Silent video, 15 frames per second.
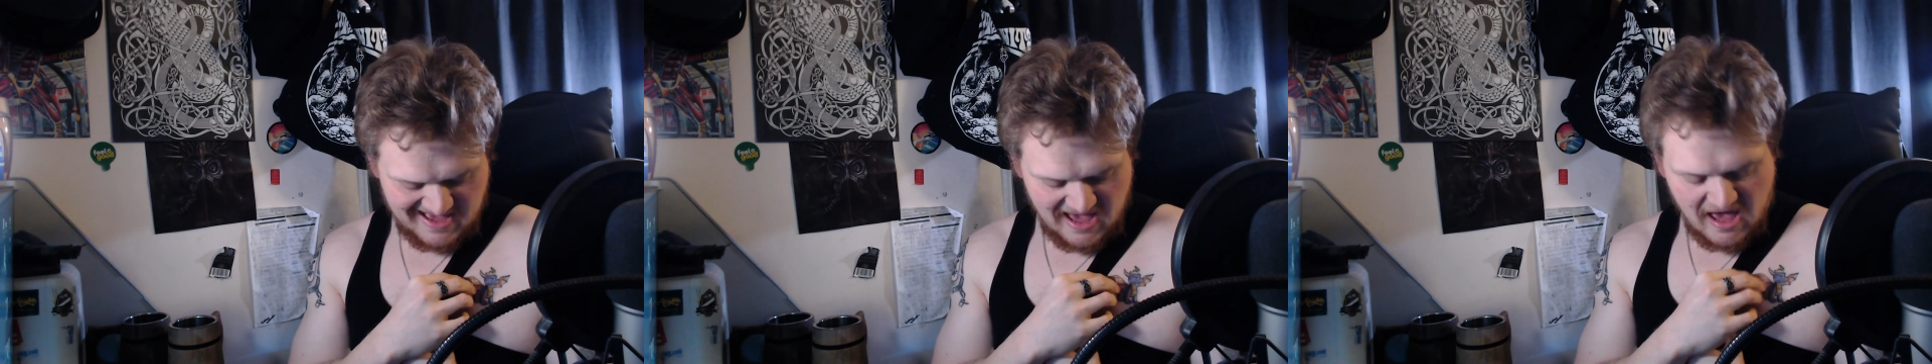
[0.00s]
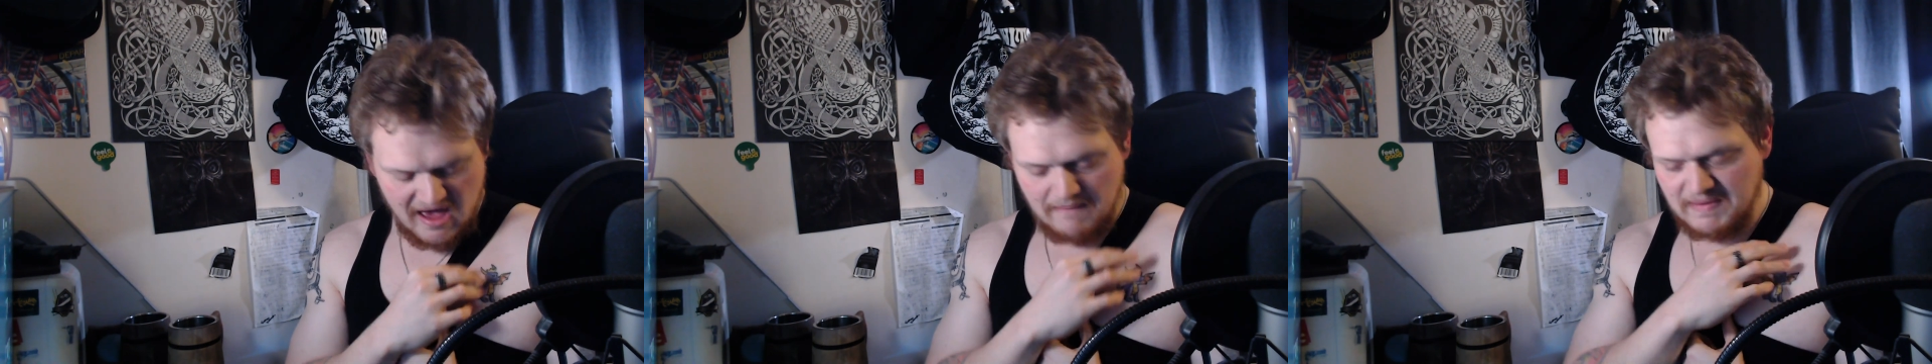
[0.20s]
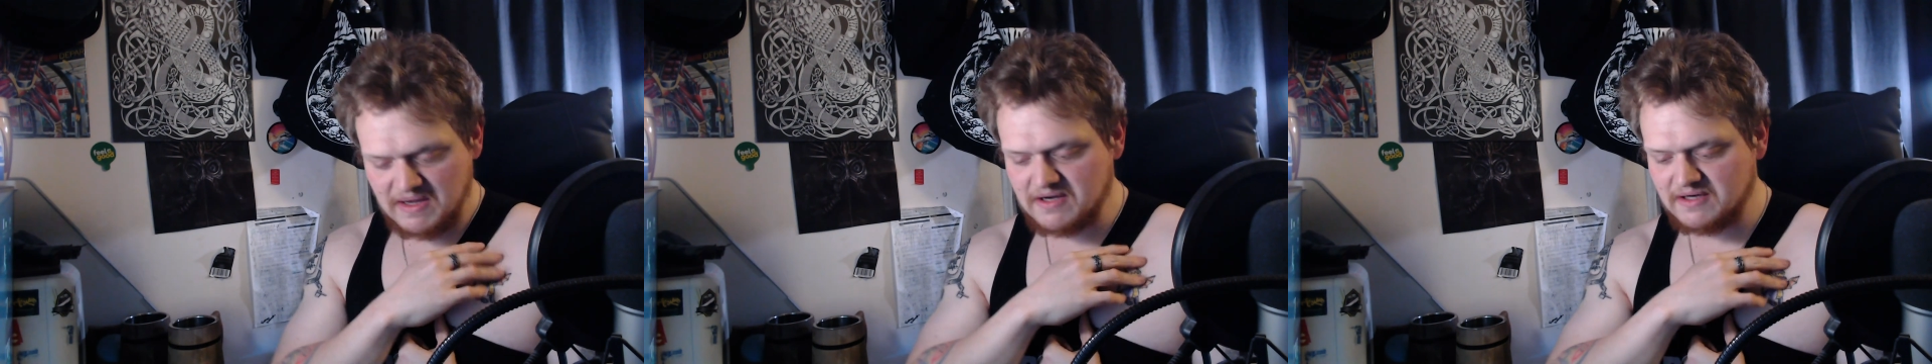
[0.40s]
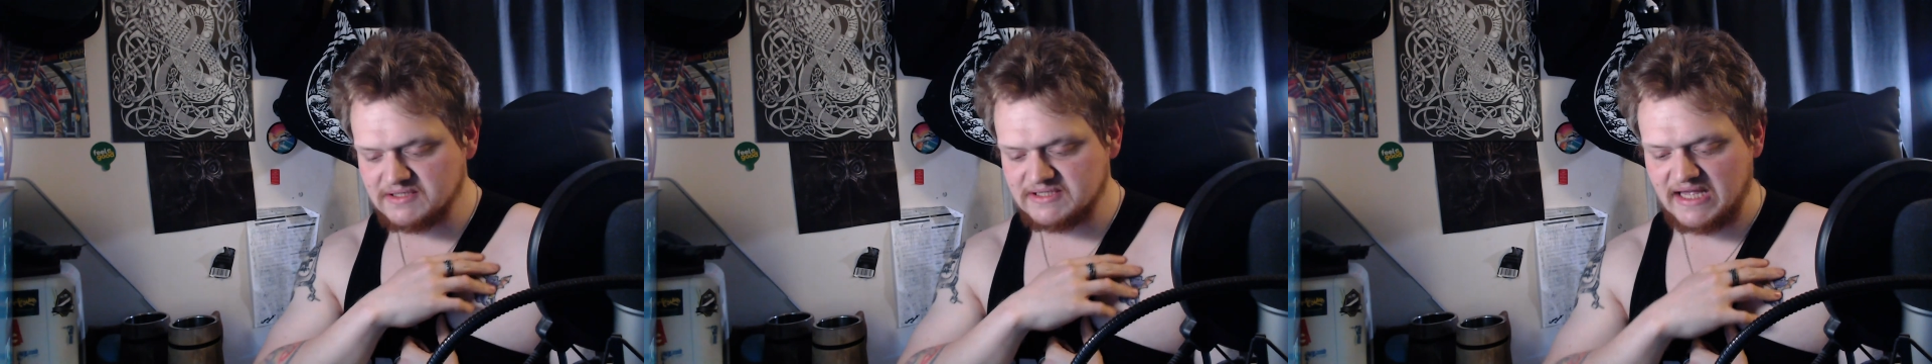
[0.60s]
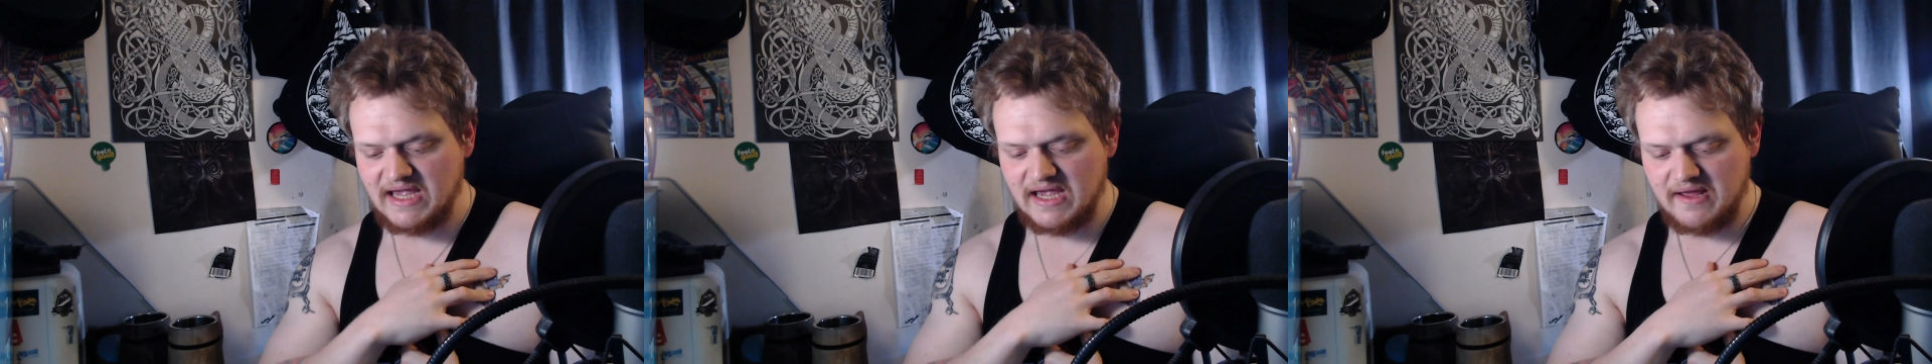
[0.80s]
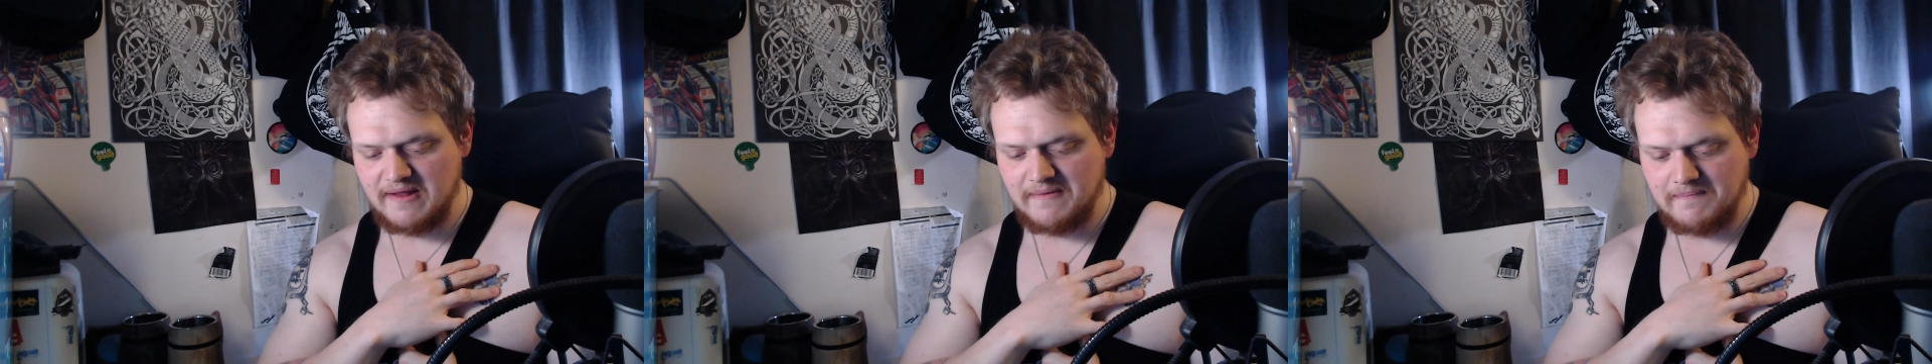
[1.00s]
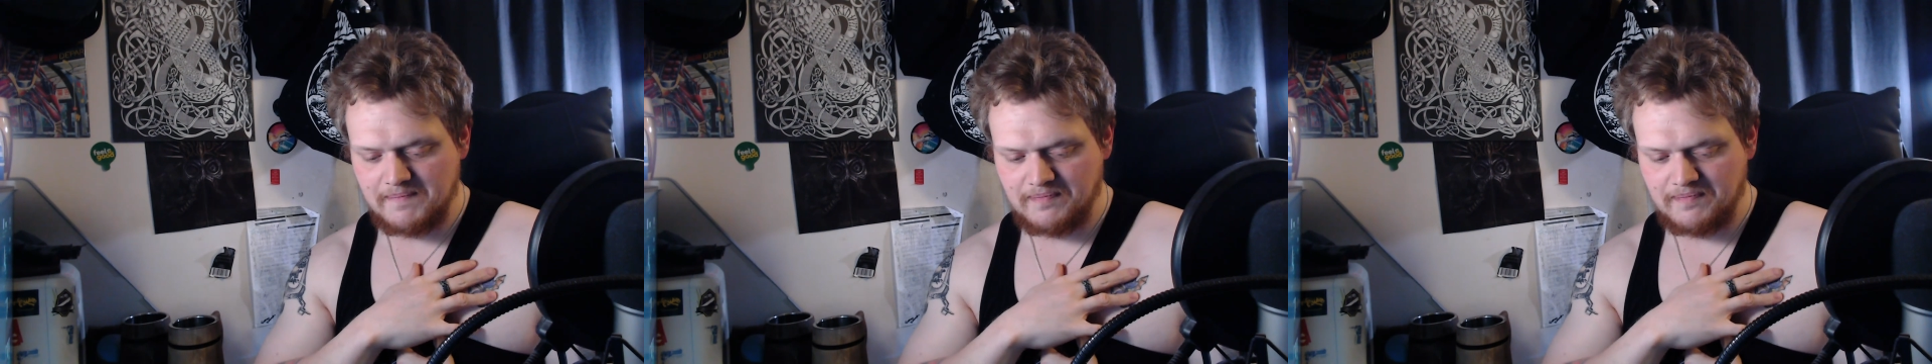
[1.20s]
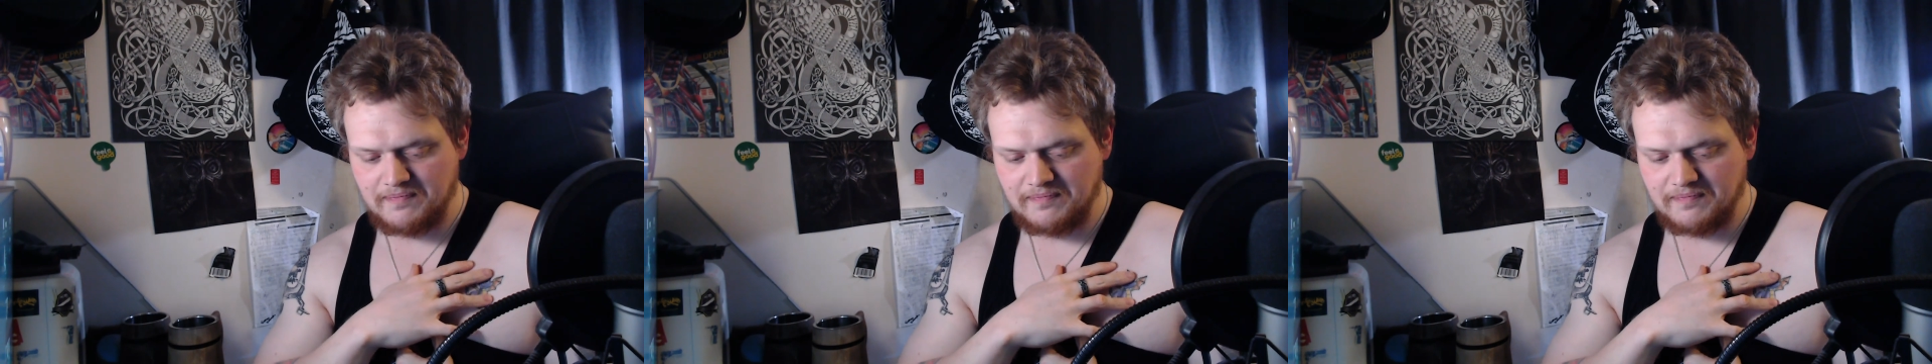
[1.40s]
Because it
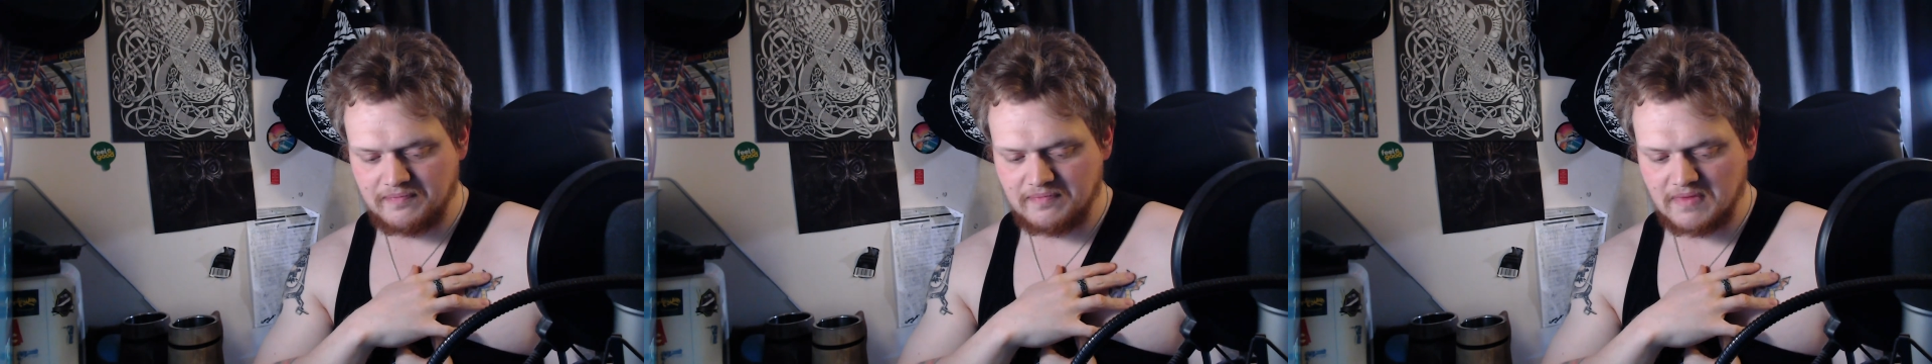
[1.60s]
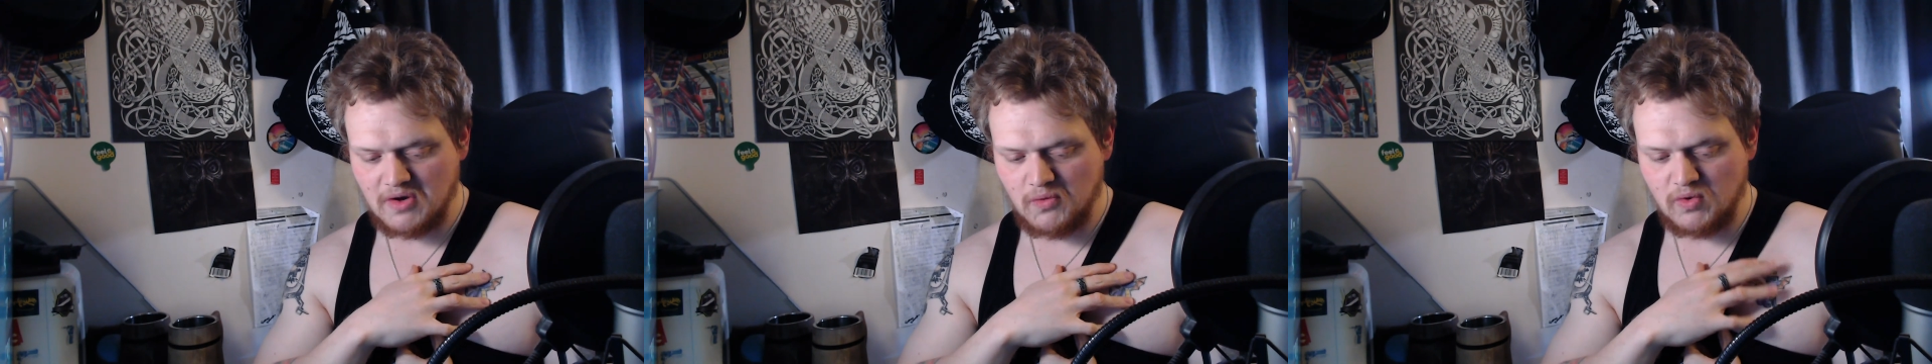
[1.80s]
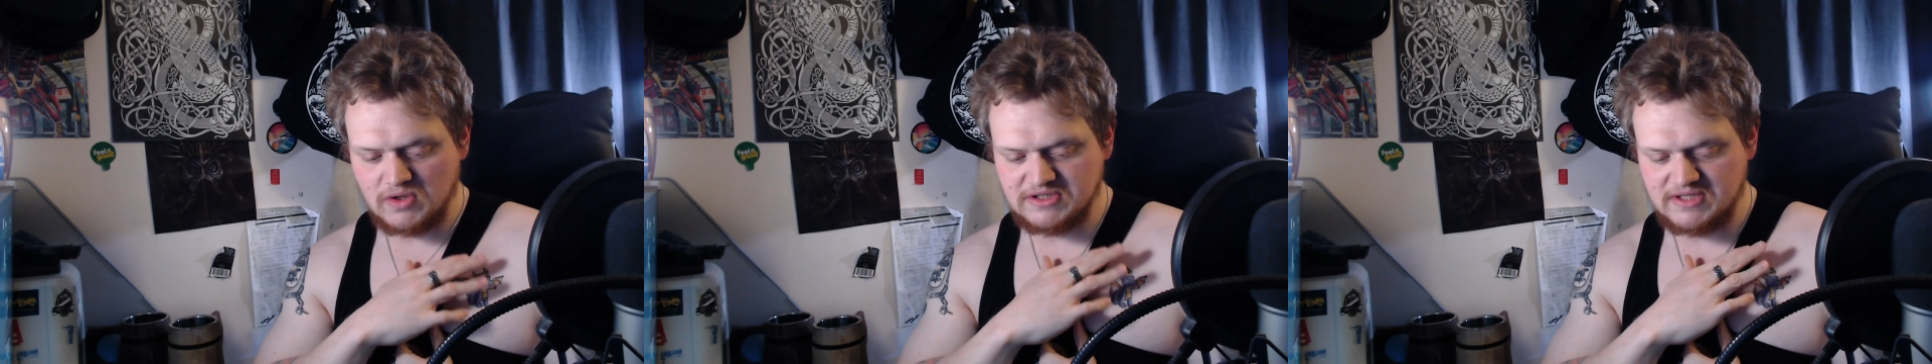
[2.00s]
was